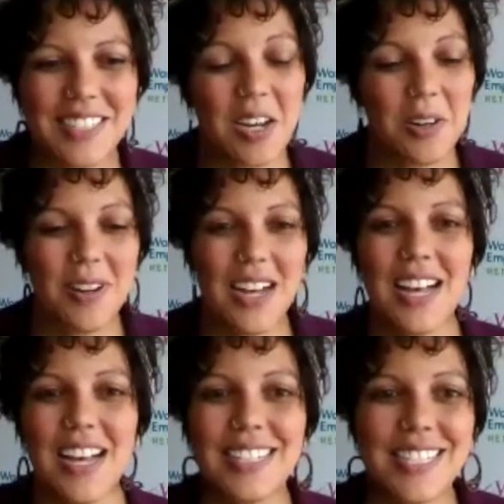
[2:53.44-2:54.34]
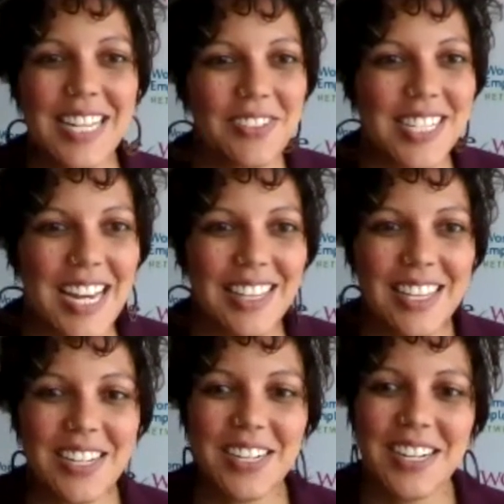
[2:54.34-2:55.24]
So it sounds like
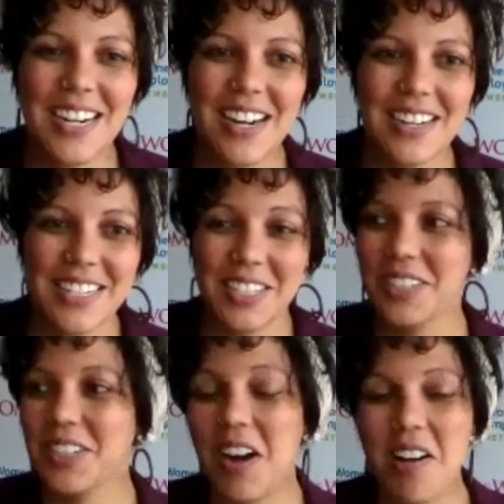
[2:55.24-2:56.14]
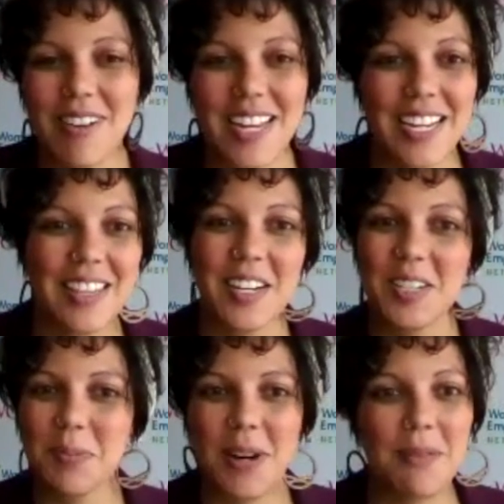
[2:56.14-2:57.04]
you're growing.
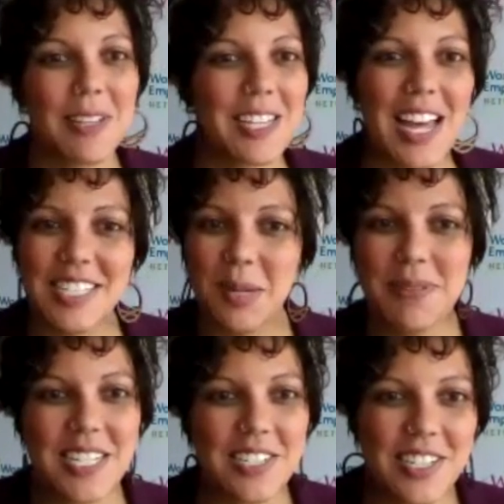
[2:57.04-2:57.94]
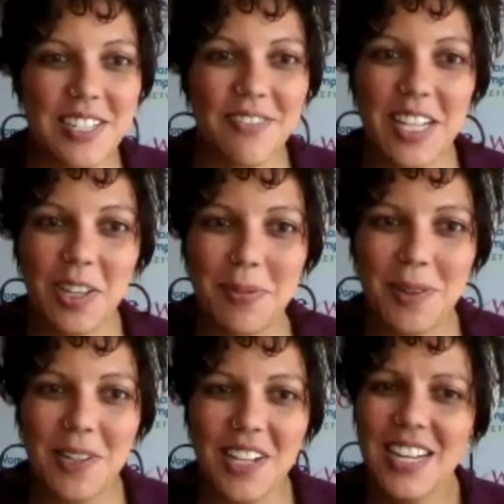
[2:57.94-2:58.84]
There's probably lots of positions
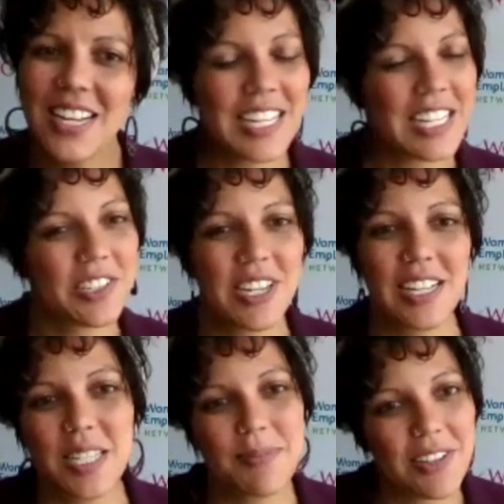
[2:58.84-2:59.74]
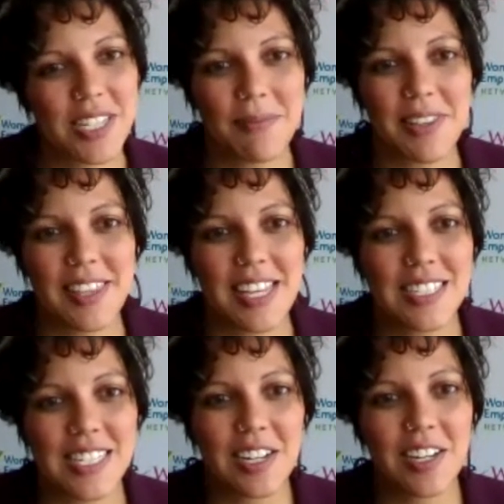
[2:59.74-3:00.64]
available. Can you tell us about some of the
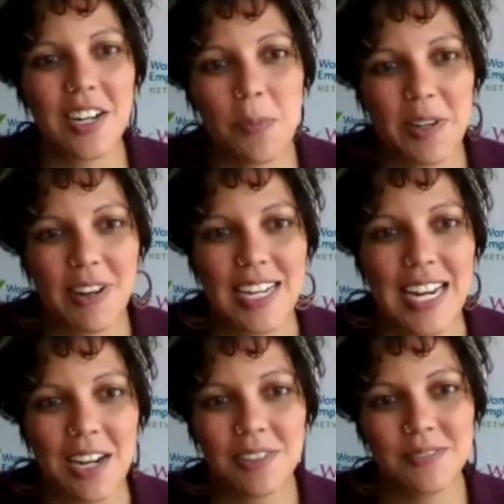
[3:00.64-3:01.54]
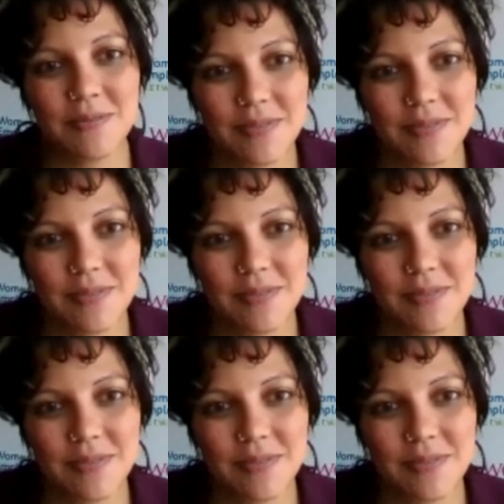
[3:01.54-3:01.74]
things that are open right now?